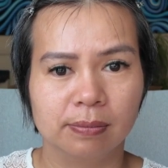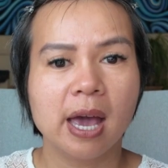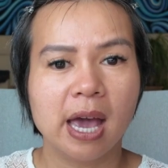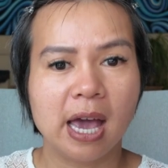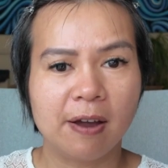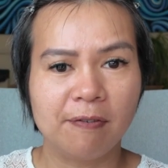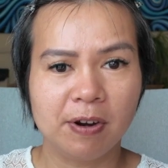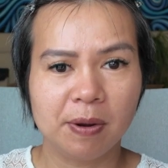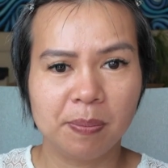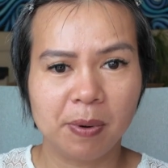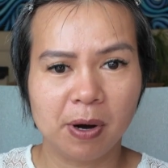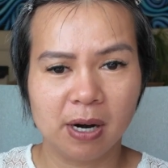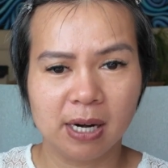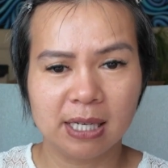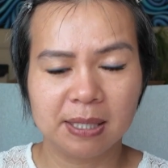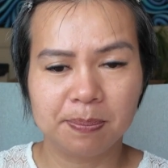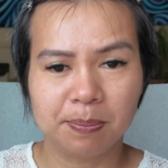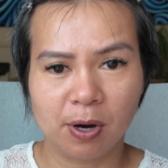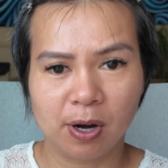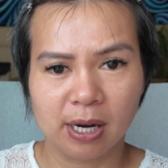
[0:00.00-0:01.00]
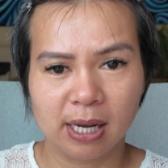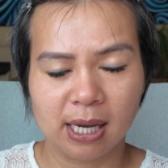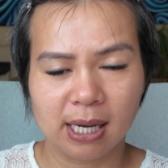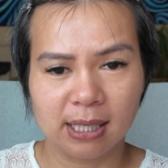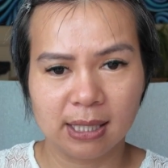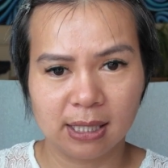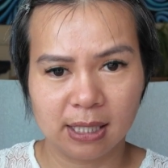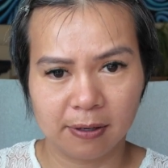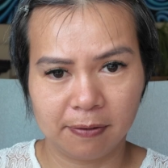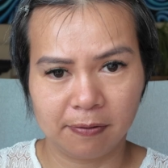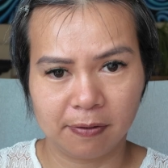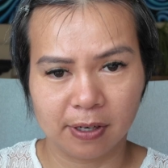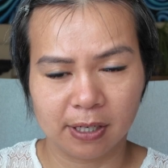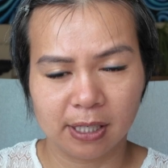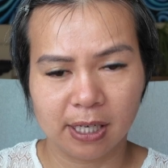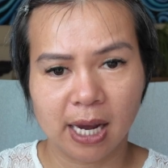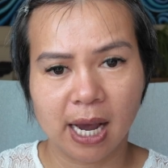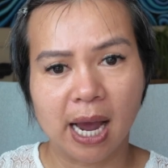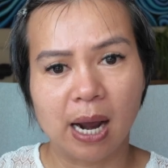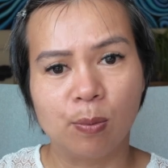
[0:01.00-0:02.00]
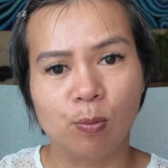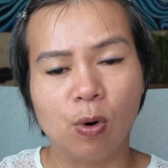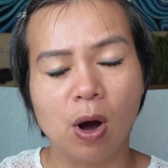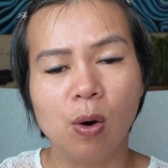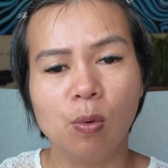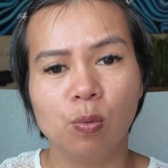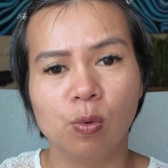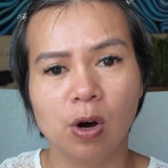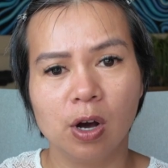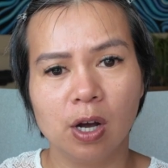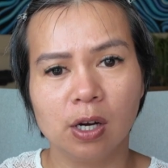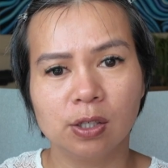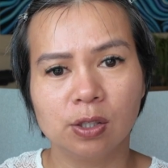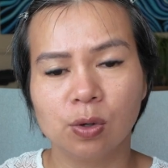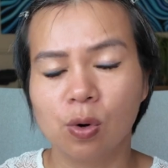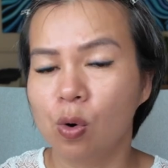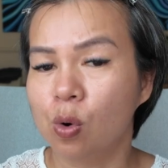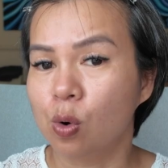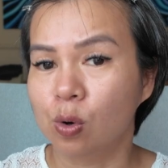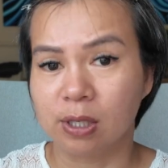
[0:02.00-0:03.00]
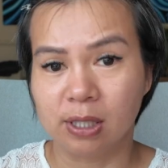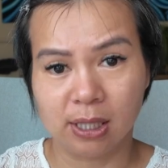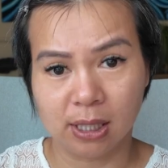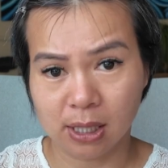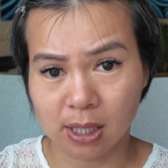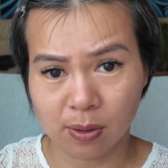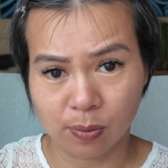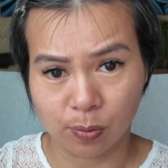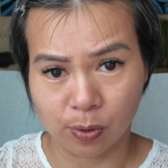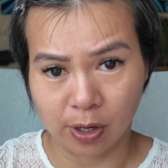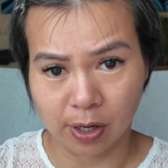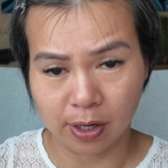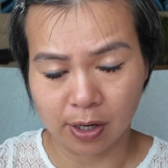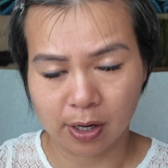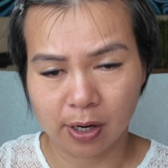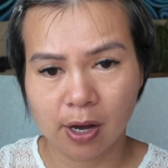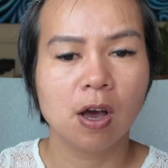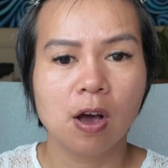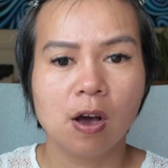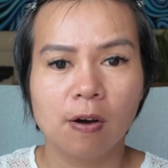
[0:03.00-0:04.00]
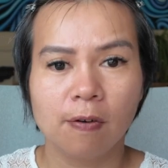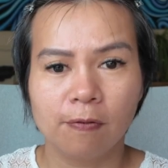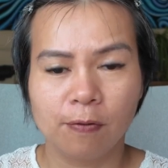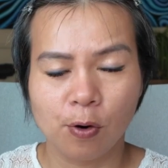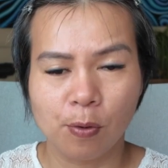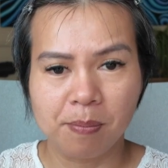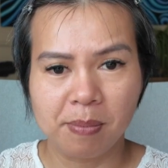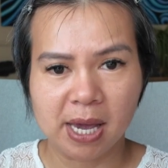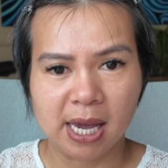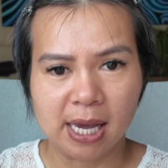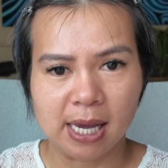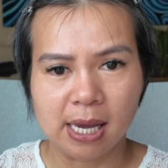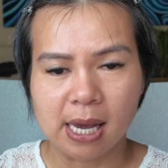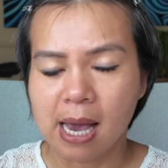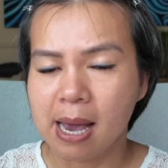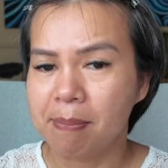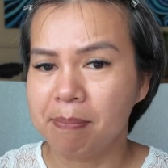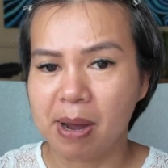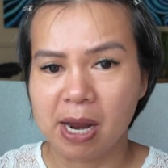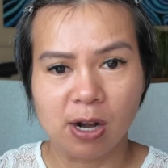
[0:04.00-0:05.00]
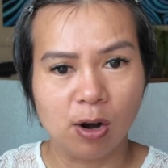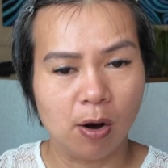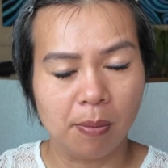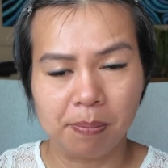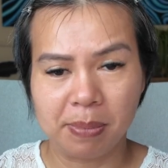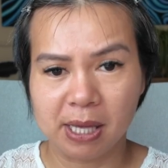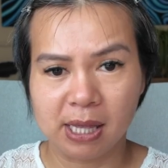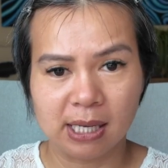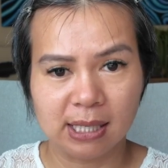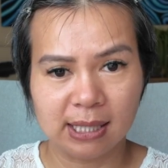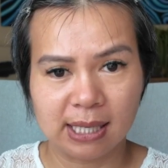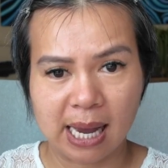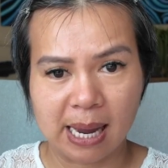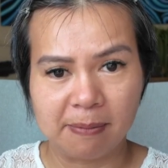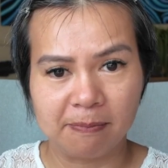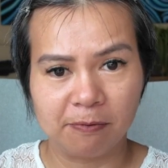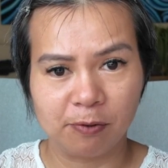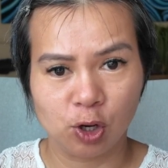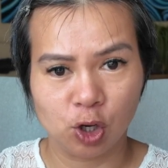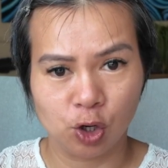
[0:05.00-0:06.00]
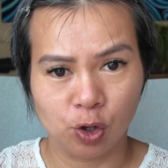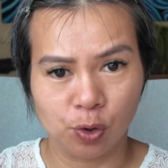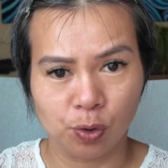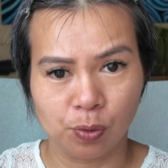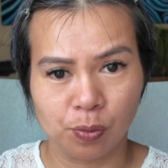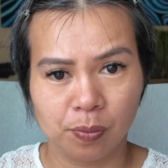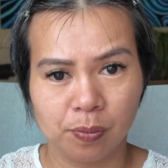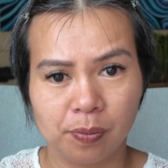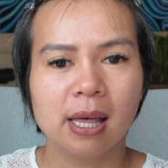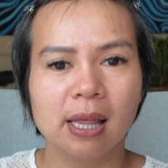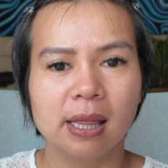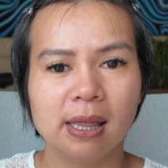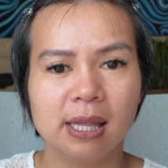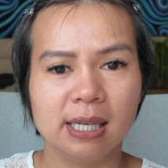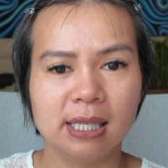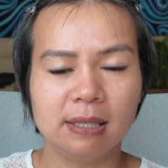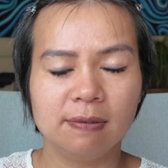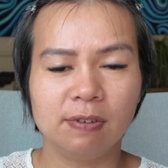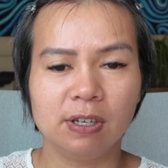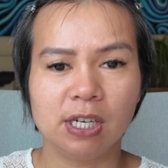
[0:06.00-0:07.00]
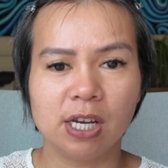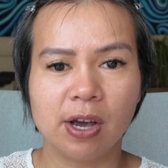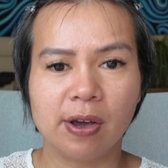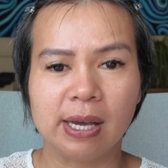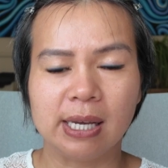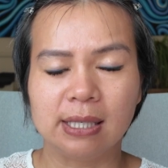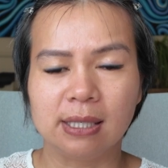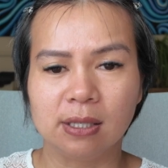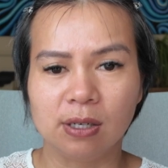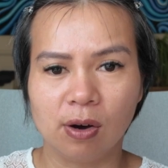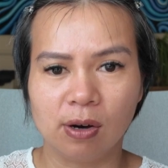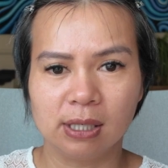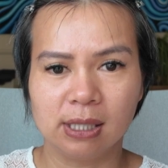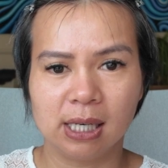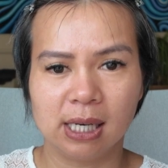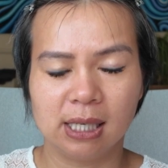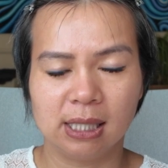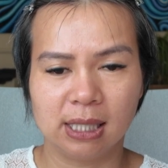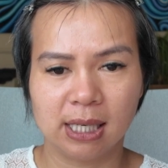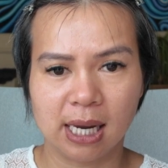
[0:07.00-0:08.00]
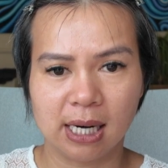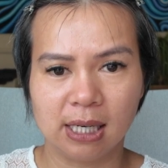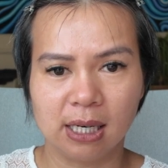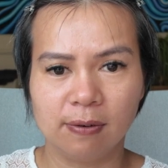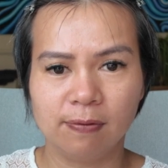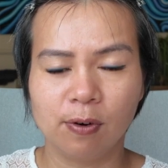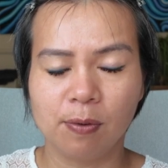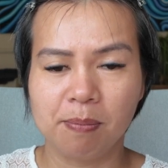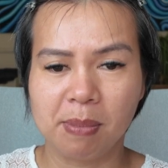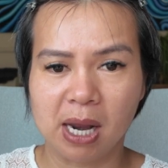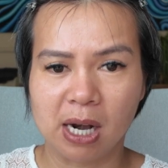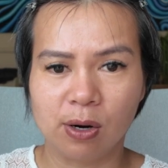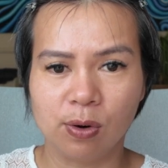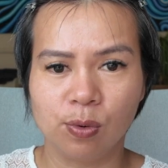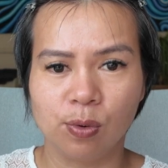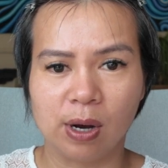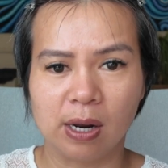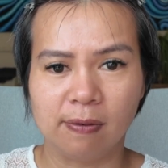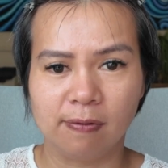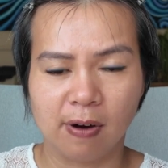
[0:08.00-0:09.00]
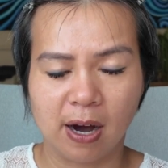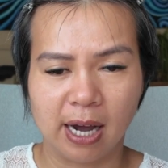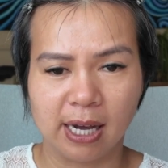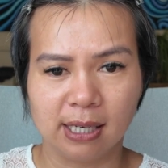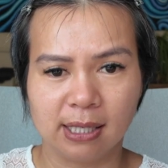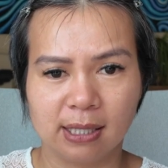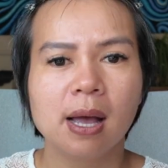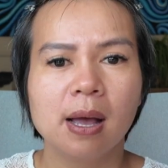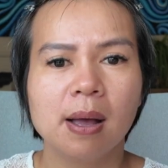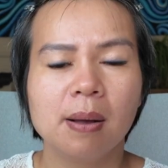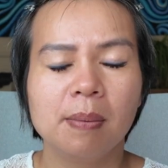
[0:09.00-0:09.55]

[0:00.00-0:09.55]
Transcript: Everybody's body is different, and what worked or didn't work for me may not be the same for you. This video is not intended for medical advice.